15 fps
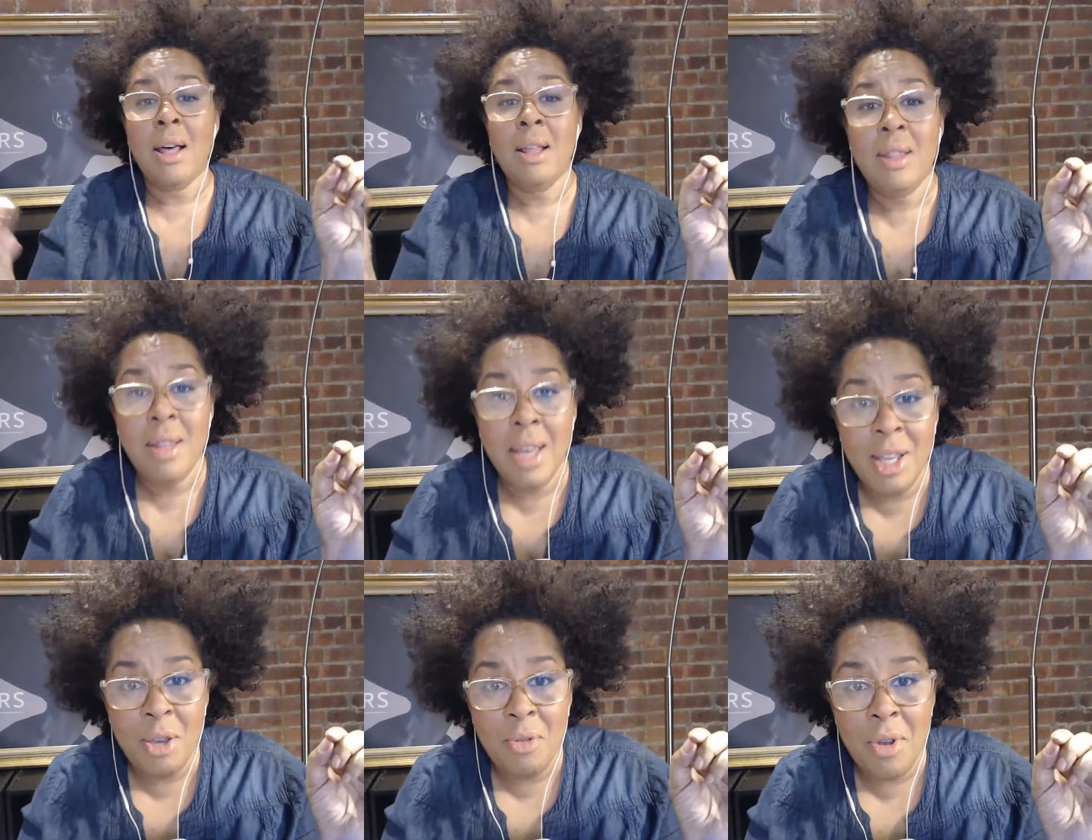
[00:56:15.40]

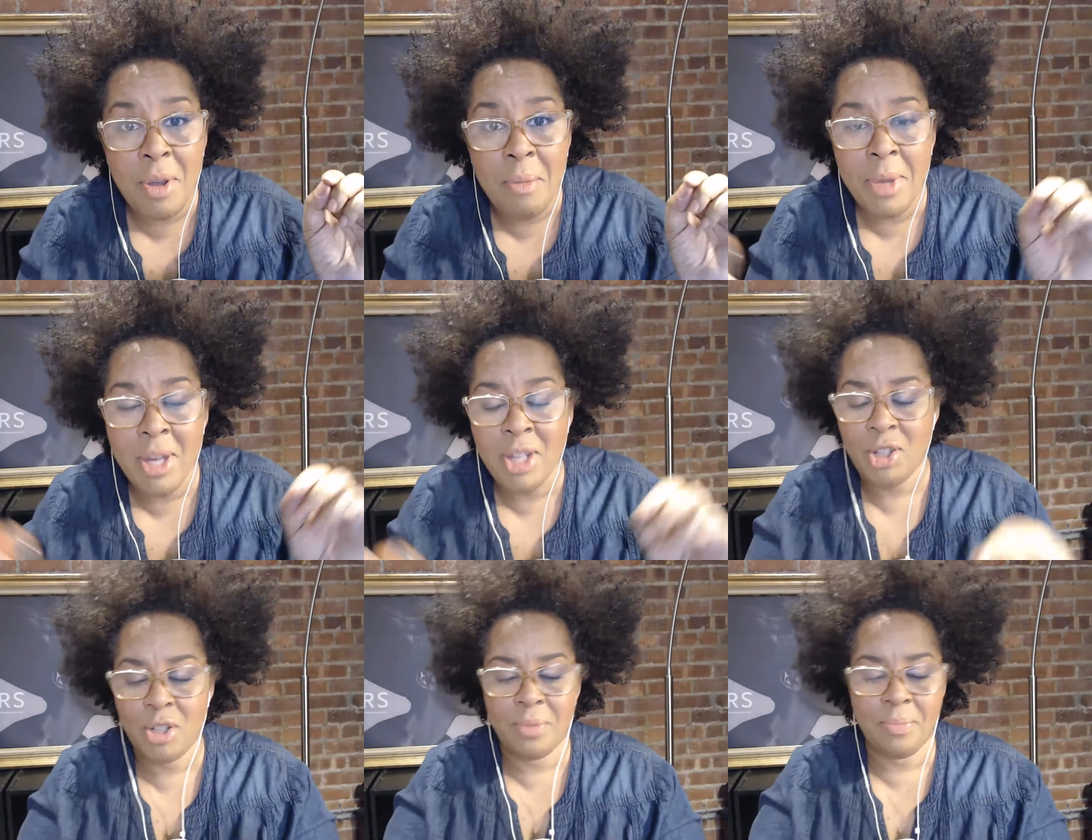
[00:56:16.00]
Thank you very
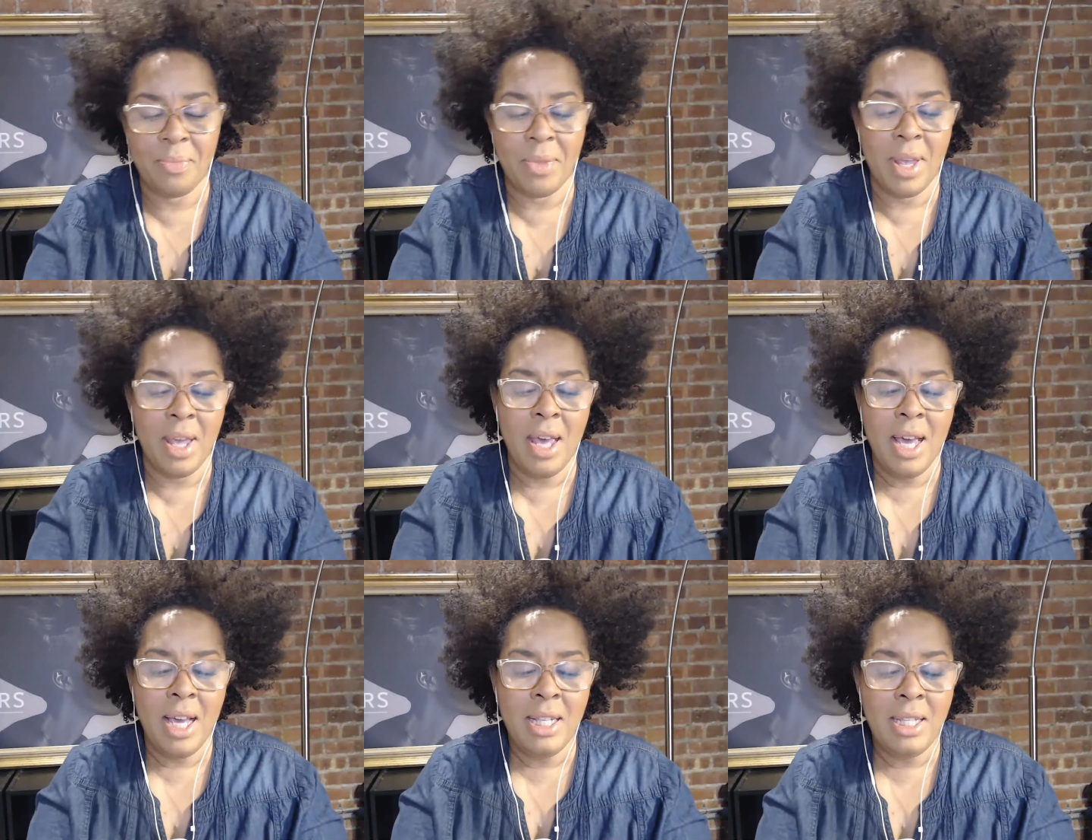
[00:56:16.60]
much.
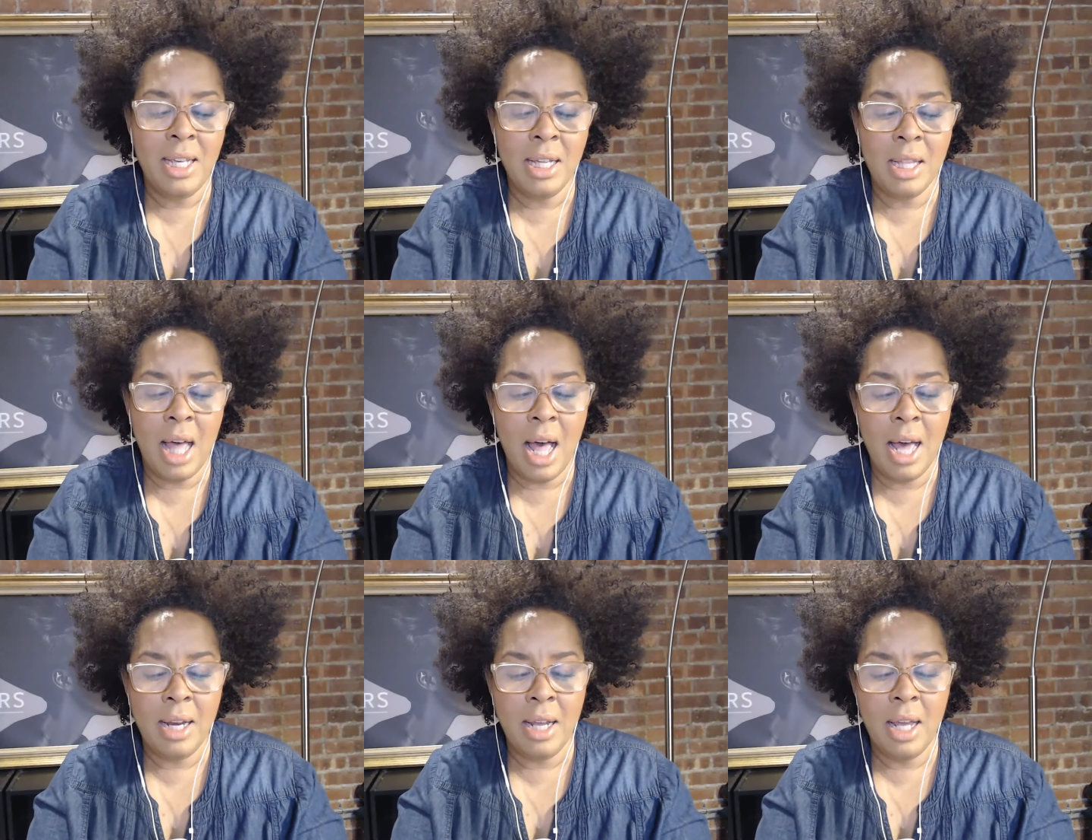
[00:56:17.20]
It's
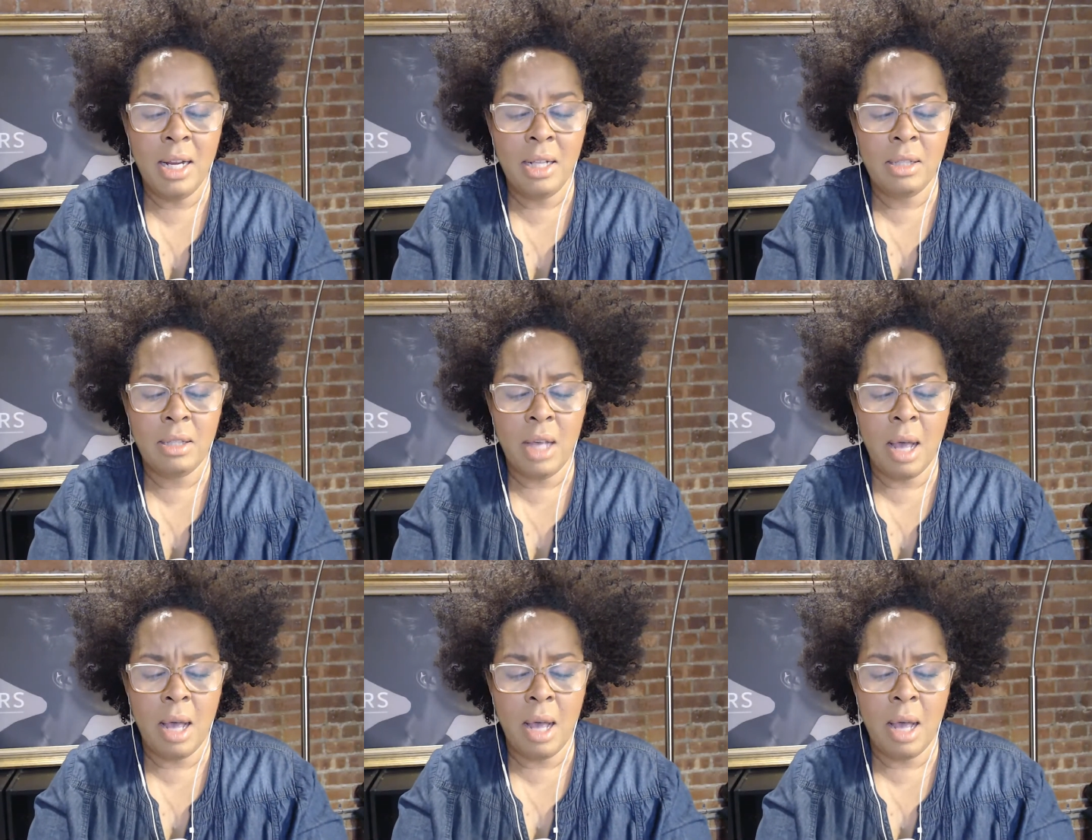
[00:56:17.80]
Inglot and it's,